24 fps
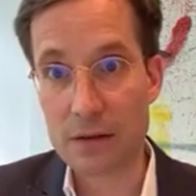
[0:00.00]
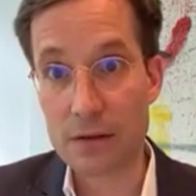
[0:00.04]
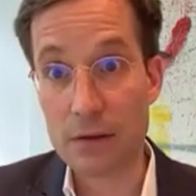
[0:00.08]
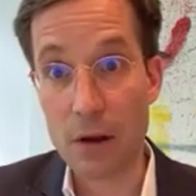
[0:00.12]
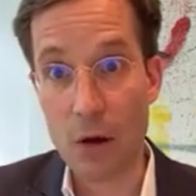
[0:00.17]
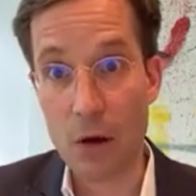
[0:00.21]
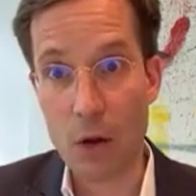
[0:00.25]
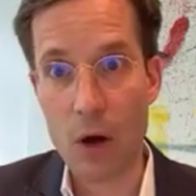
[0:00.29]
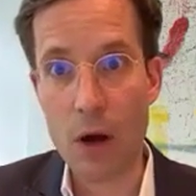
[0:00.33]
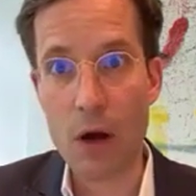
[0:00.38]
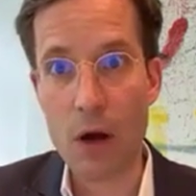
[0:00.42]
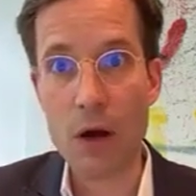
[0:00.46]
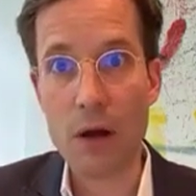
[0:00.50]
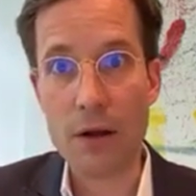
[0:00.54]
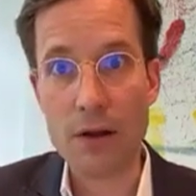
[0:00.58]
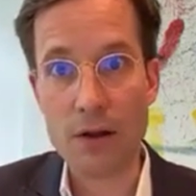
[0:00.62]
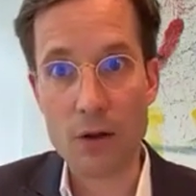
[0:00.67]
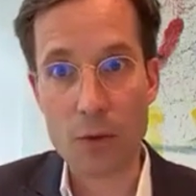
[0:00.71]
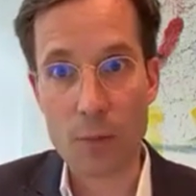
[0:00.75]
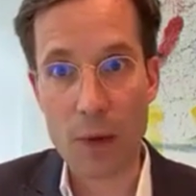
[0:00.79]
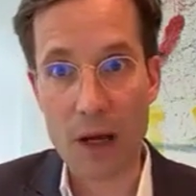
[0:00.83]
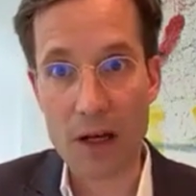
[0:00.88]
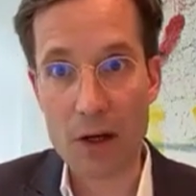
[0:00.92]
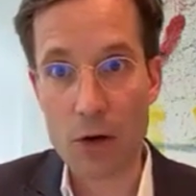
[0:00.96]
Now,
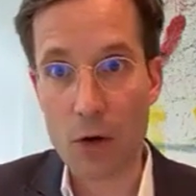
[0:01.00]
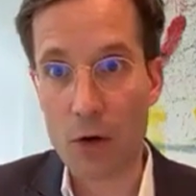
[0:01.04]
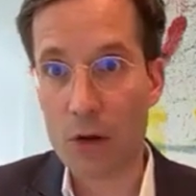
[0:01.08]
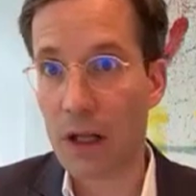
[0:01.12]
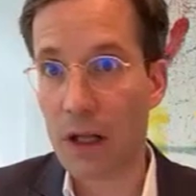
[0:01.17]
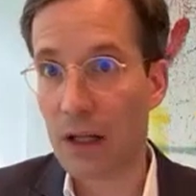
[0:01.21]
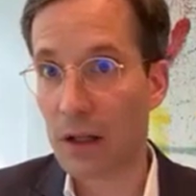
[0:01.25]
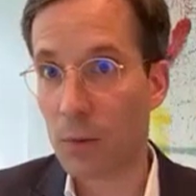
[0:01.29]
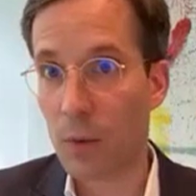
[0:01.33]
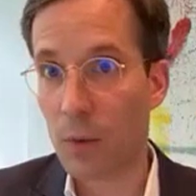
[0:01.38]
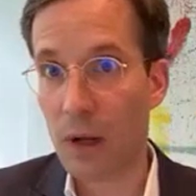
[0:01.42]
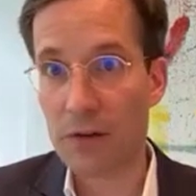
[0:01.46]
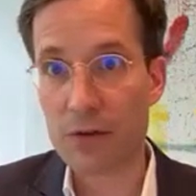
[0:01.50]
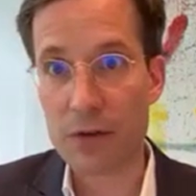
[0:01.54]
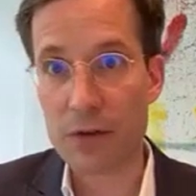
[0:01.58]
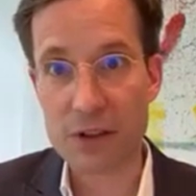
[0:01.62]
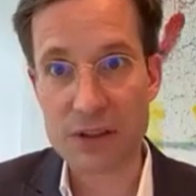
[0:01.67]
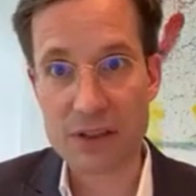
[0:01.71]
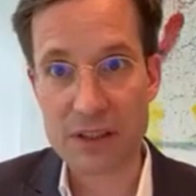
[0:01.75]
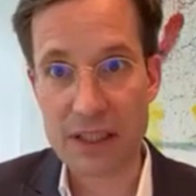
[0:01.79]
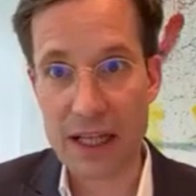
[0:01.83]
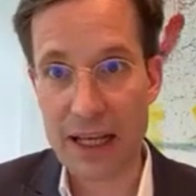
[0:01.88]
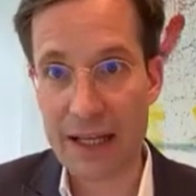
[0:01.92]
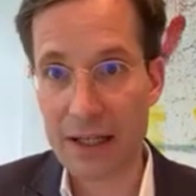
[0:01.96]
you might know that the welfare
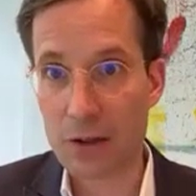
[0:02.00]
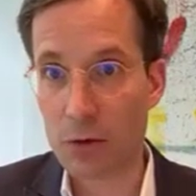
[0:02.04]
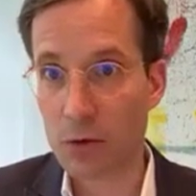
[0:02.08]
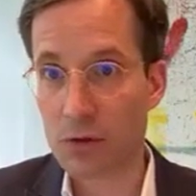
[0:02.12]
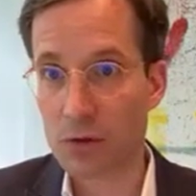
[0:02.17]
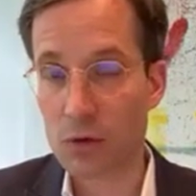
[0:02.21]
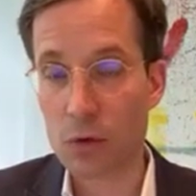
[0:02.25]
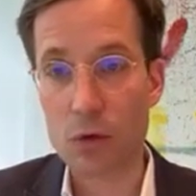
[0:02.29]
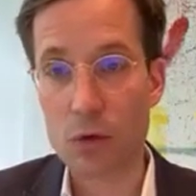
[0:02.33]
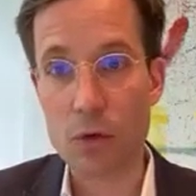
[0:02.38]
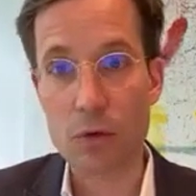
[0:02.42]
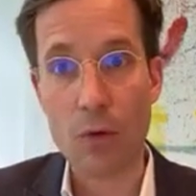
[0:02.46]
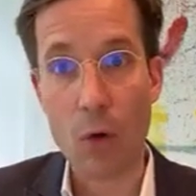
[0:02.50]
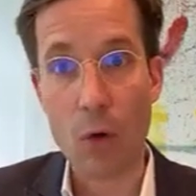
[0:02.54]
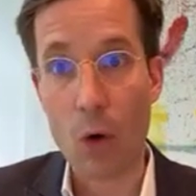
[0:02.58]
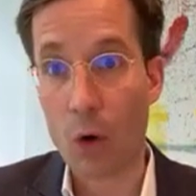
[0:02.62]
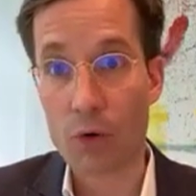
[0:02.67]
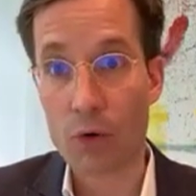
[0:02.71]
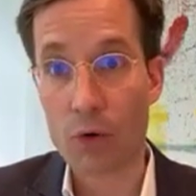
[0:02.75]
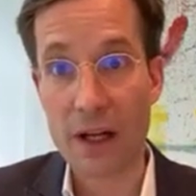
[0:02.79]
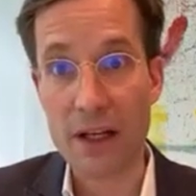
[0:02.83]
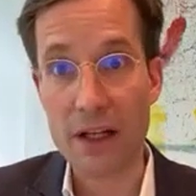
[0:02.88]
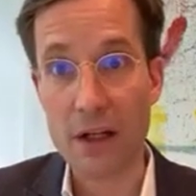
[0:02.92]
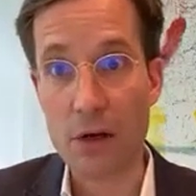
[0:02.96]
state also
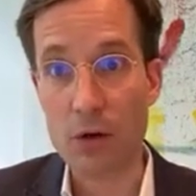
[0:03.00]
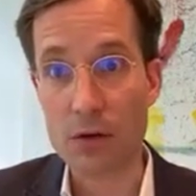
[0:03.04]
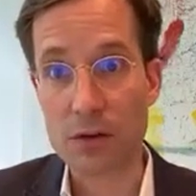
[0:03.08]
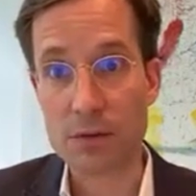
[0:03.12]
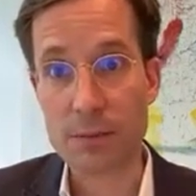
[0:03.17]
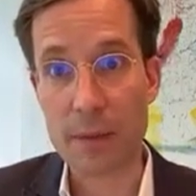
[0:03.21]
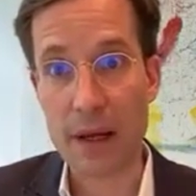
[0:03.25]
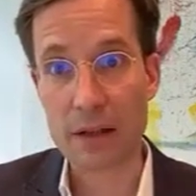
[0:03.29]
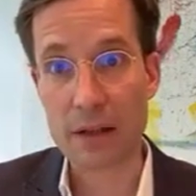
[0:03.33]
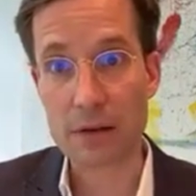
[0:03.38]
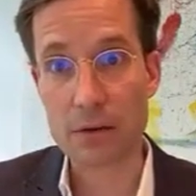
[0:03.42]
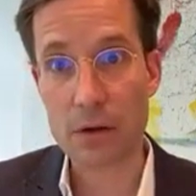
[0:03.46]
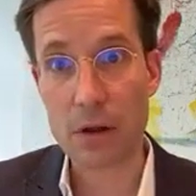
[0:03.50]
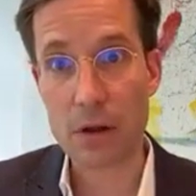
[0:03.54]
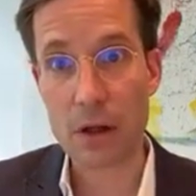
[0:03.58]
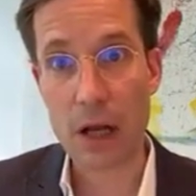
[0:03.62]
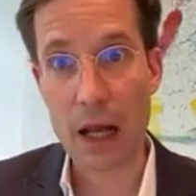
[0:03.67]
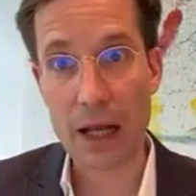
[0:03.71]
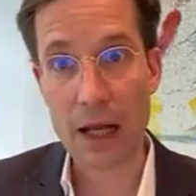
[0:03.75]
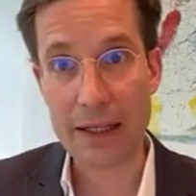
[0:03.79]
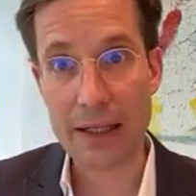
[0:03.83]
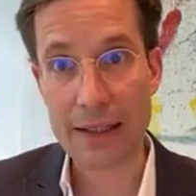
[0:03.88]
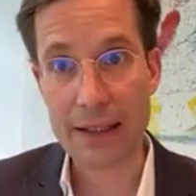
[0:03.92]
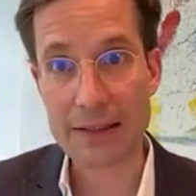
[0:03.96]
already goes back to the
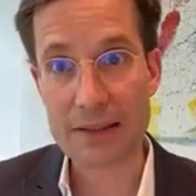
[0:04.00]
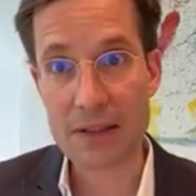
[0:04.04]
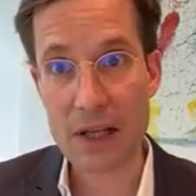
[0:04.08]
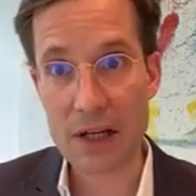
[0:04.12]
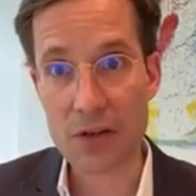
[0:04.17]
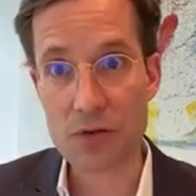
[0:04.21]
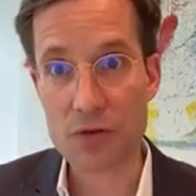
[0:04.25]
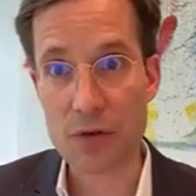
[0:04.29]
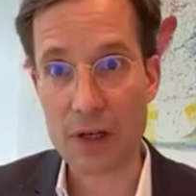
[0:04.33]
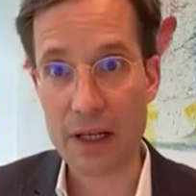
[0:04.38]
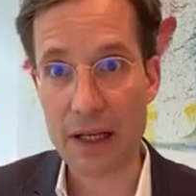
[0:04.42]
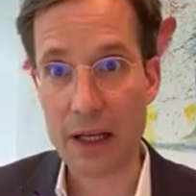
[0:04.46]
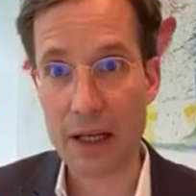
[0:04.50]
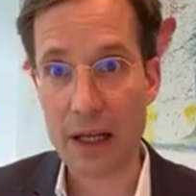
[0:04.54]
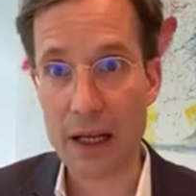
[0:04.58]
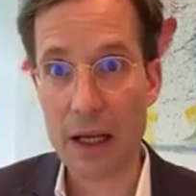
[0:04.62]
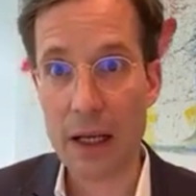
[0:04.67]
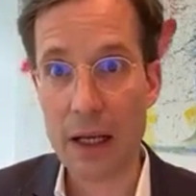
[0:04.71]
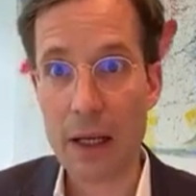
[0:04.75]
19th century,